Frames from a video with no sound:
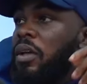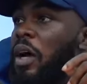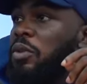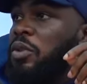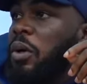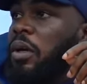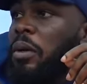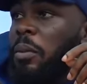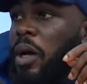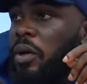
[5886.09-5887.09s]
I was
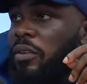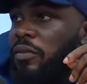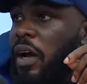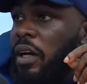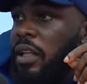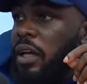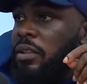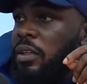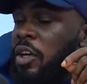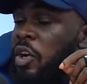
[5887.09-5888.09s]
talking about the fact that
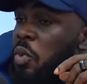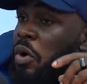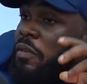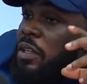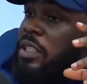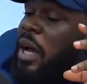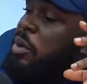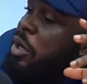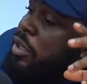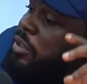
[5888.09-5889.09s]
one of the things that
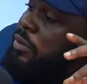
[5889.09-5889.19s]
I'm learning